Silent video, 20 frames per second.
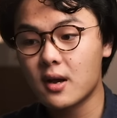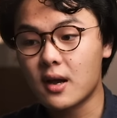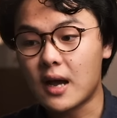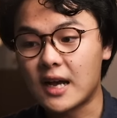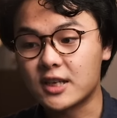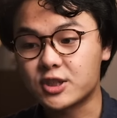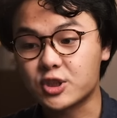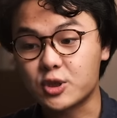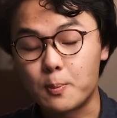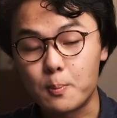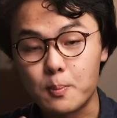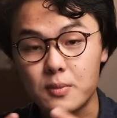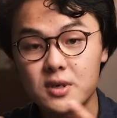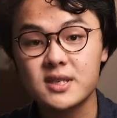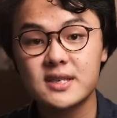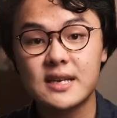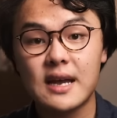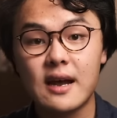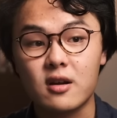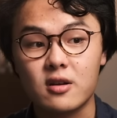as to
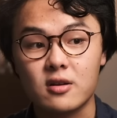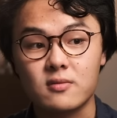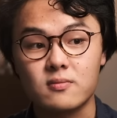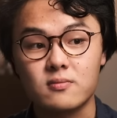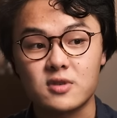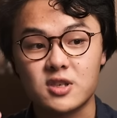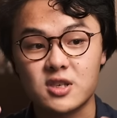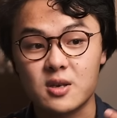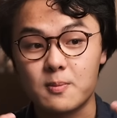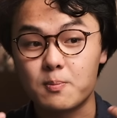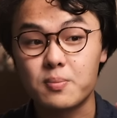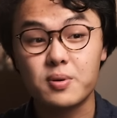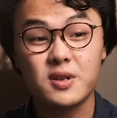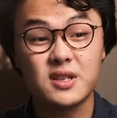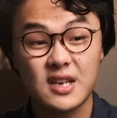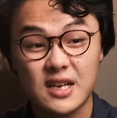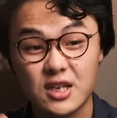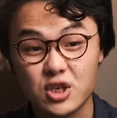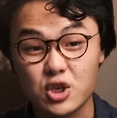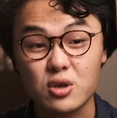miss out on some
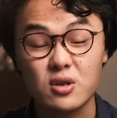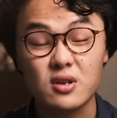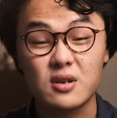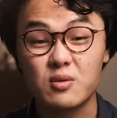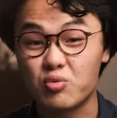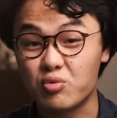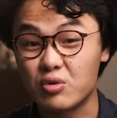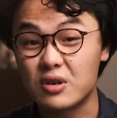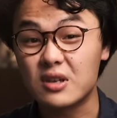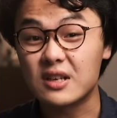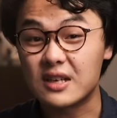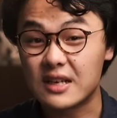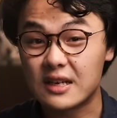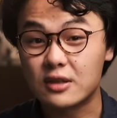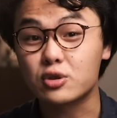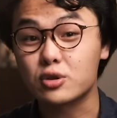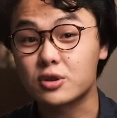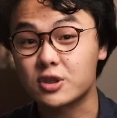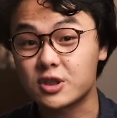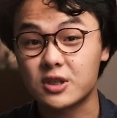potentially really
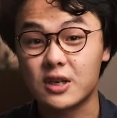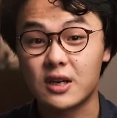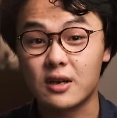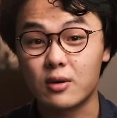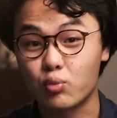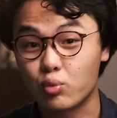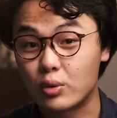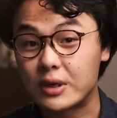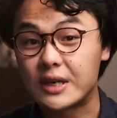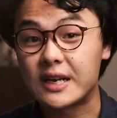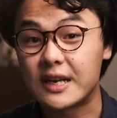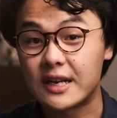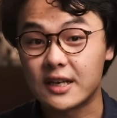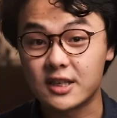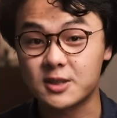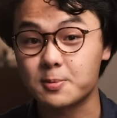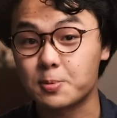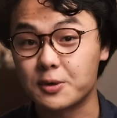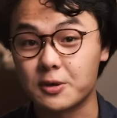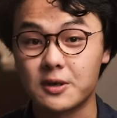interesting reading
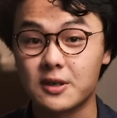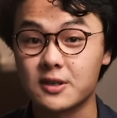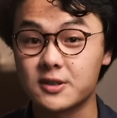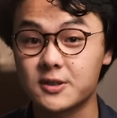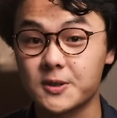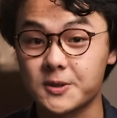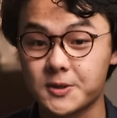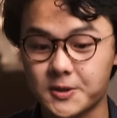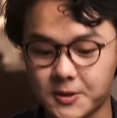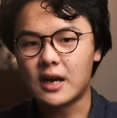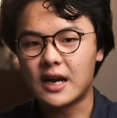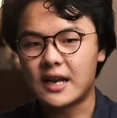experiences.